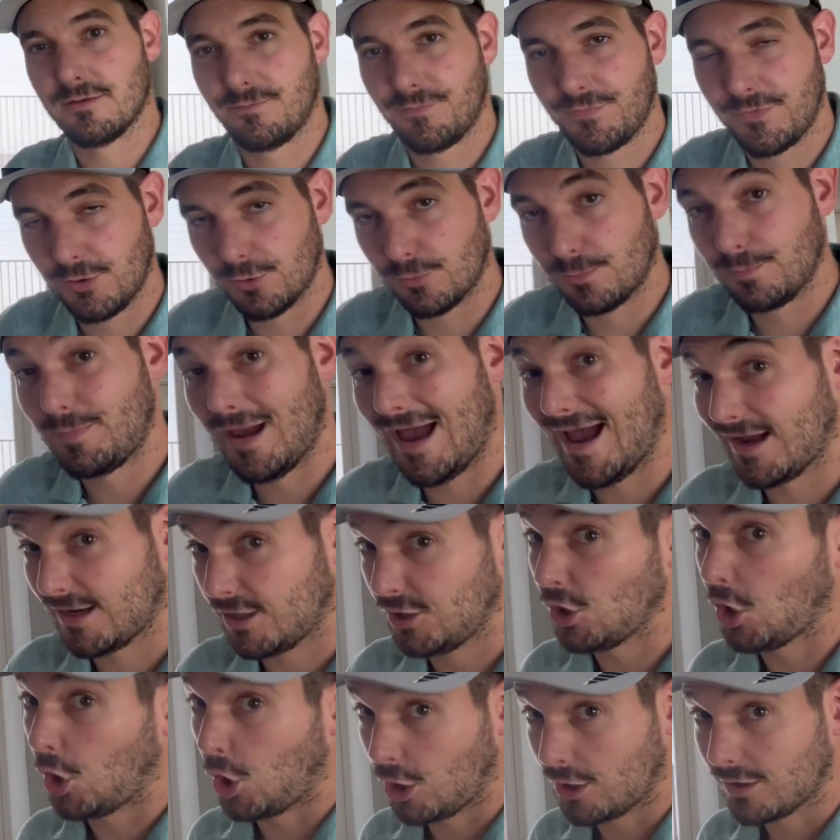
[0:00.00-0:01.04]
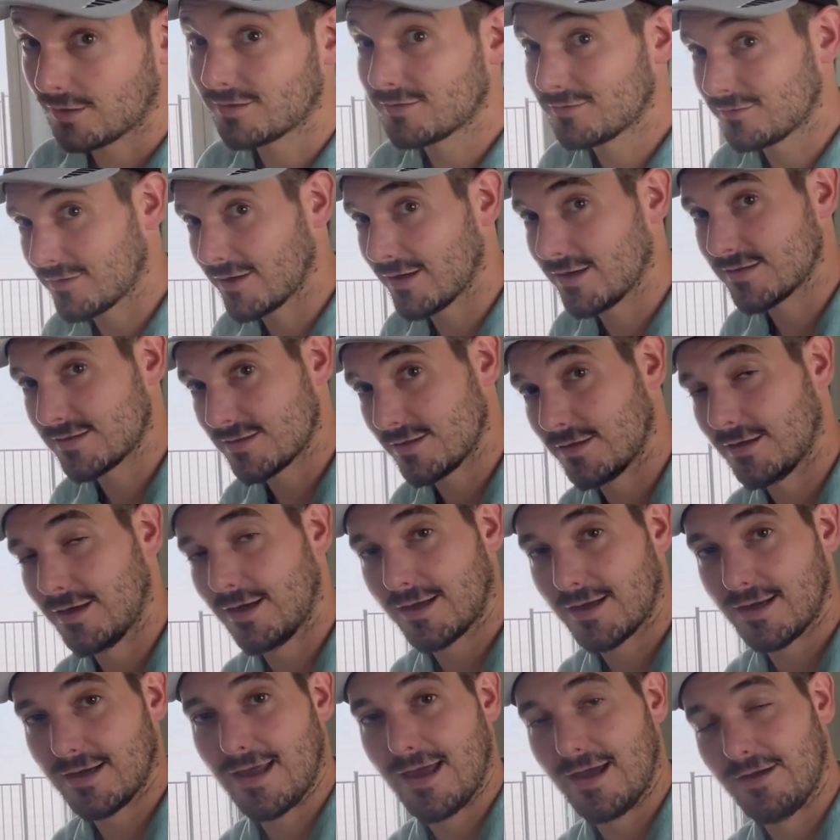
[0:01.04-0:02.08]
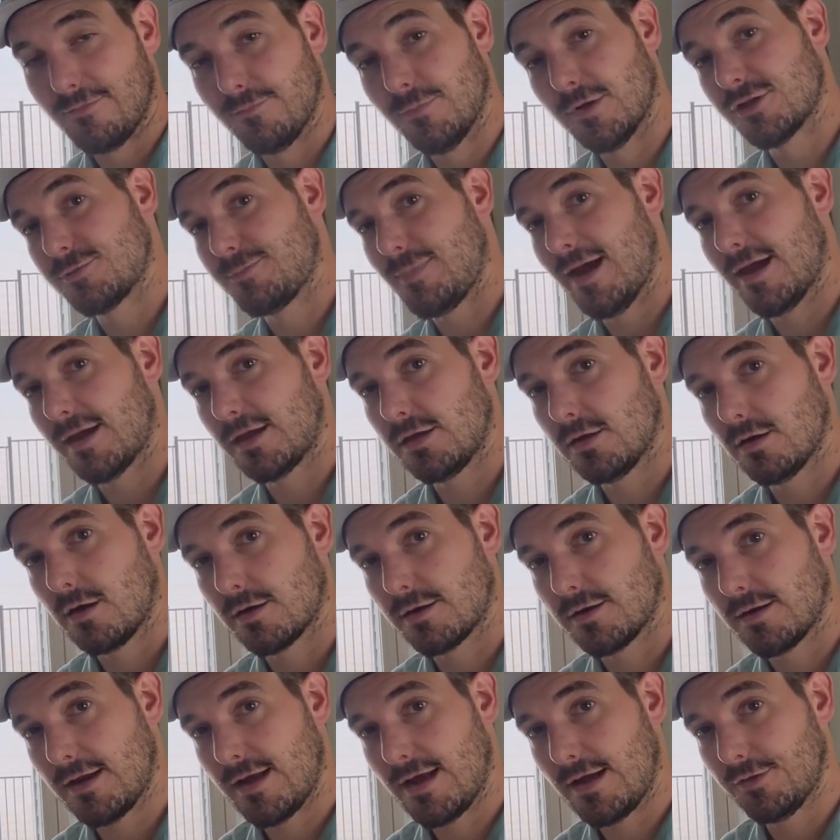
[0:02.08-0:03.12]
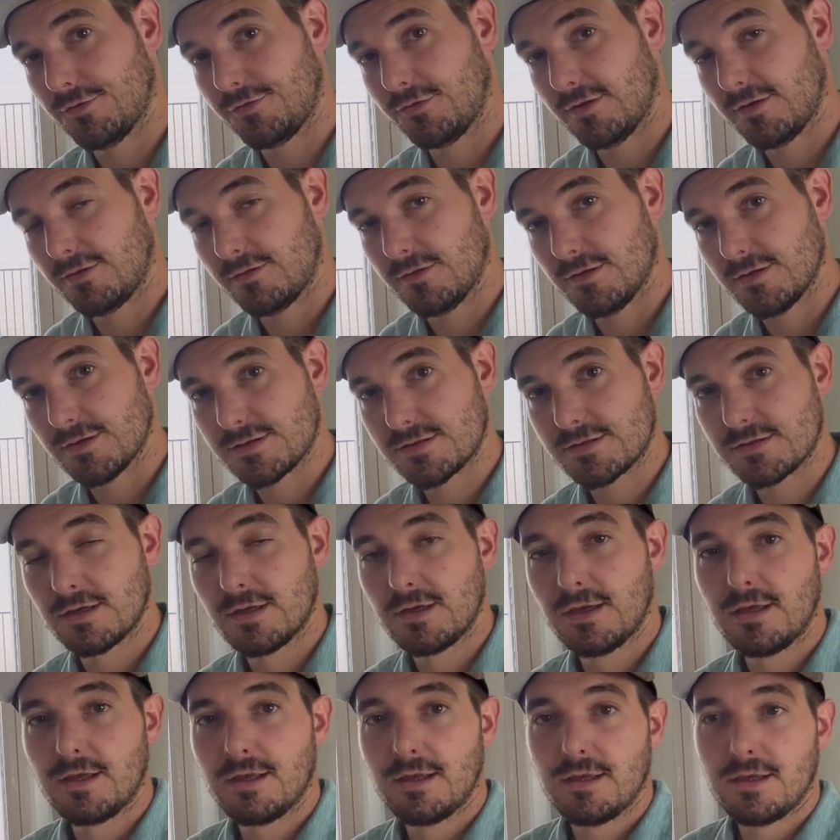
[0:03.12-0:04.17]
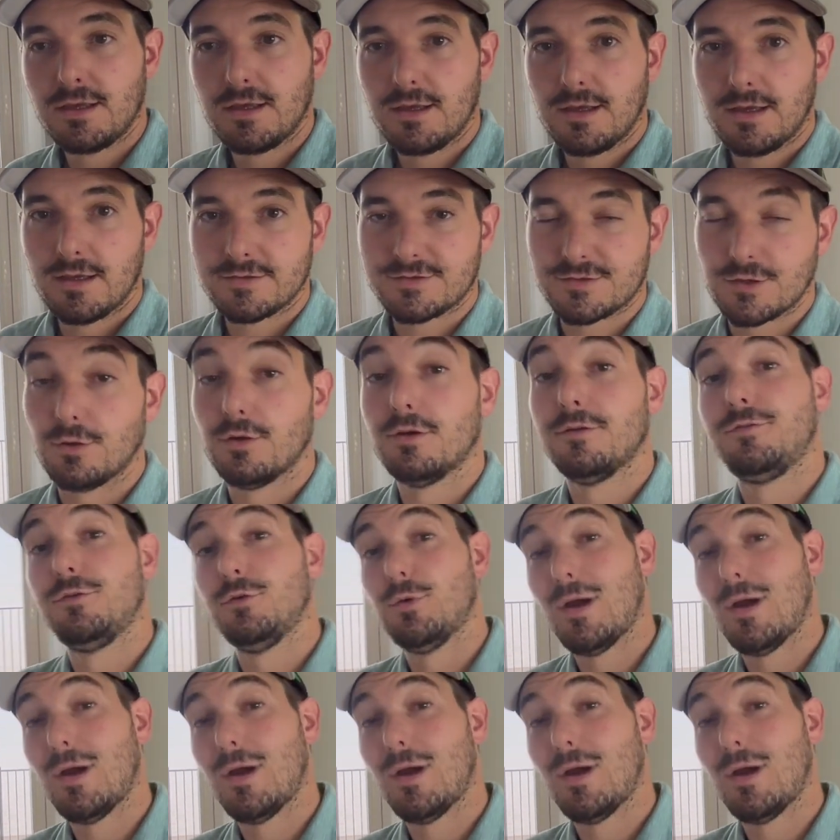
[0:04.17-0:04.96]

your backyard, right? So you're not gonna have much backyard in a house like this. So if you